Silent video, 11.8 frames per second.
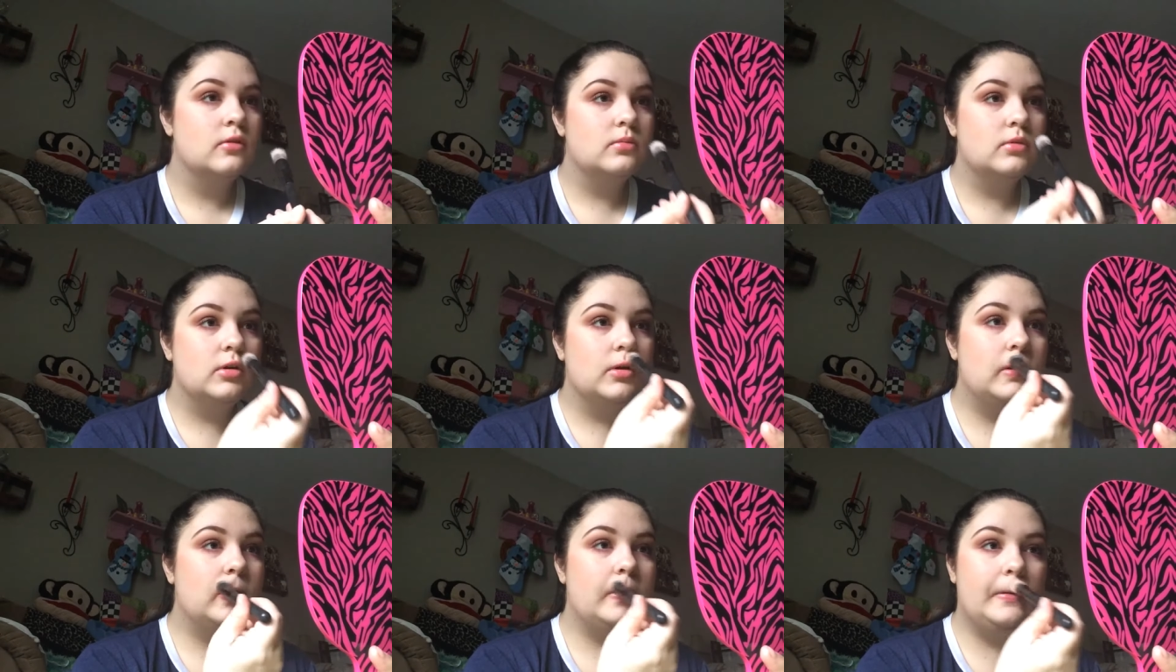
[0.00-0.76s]
Oh my
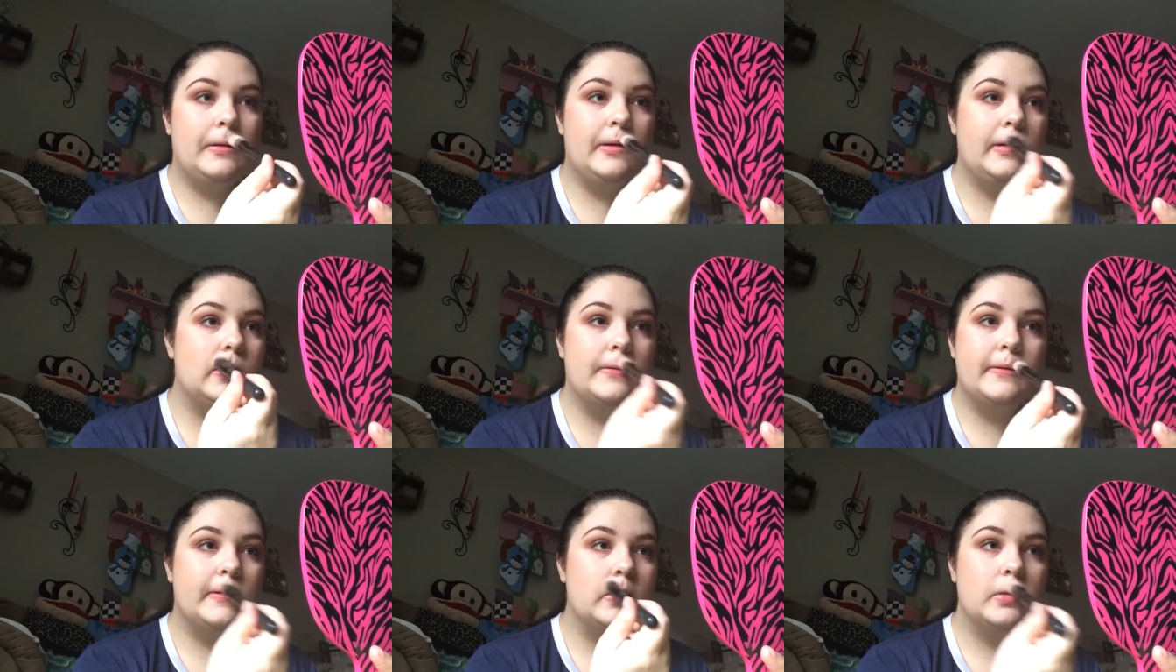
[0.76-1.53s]
god,
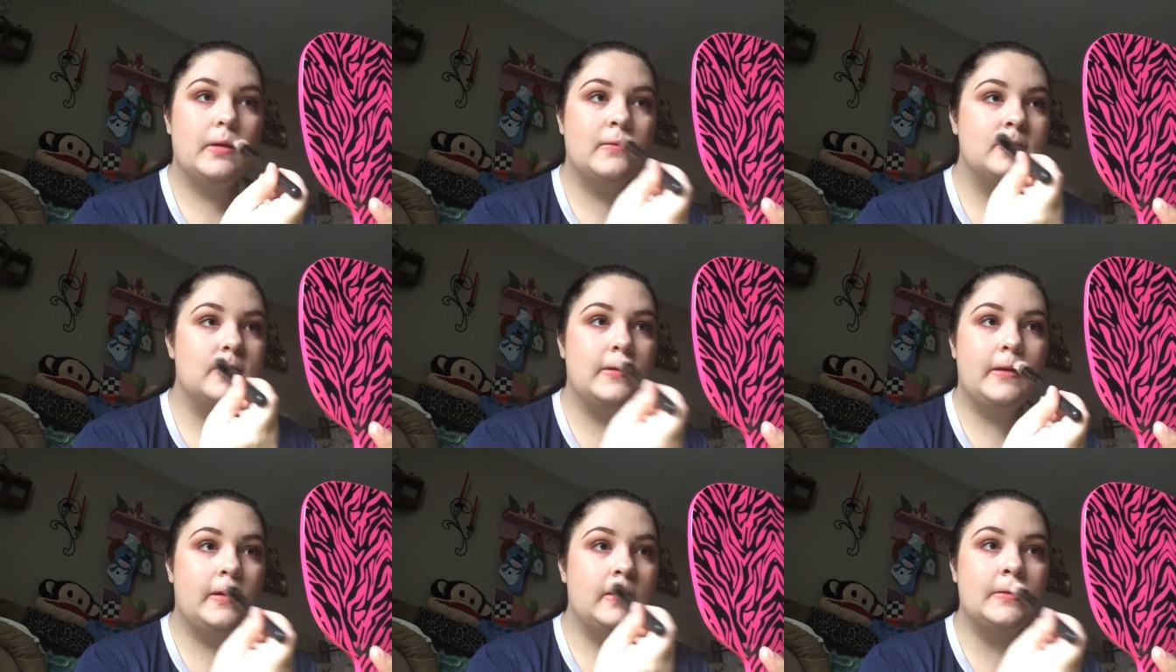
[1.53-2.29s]
I love
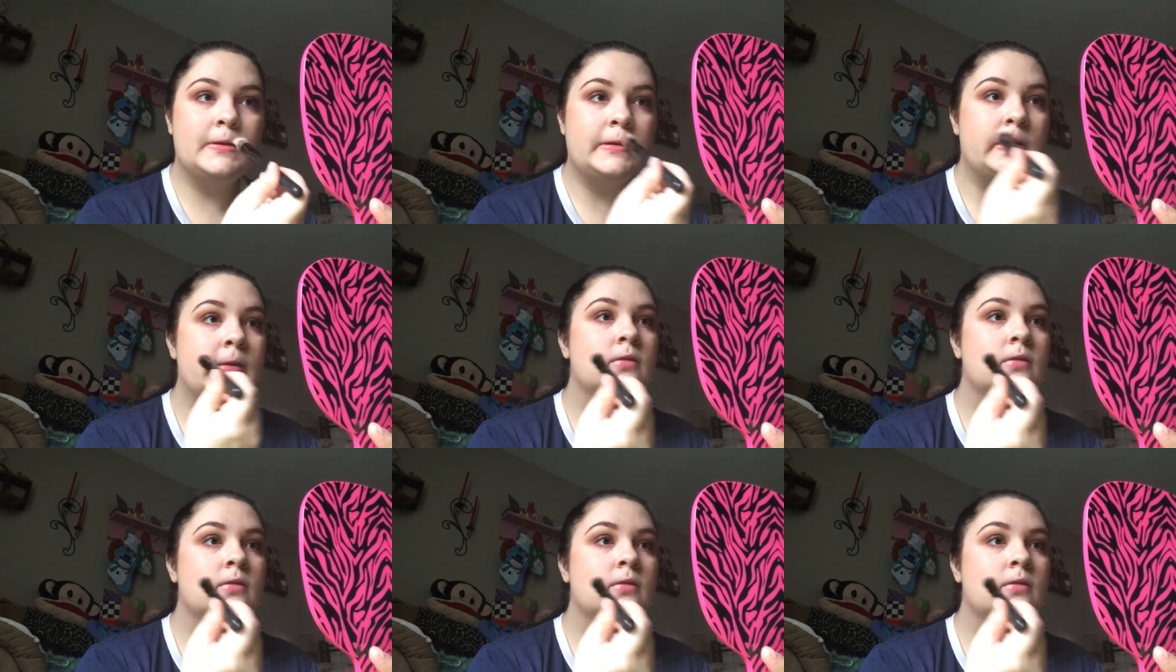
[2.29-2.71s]
this.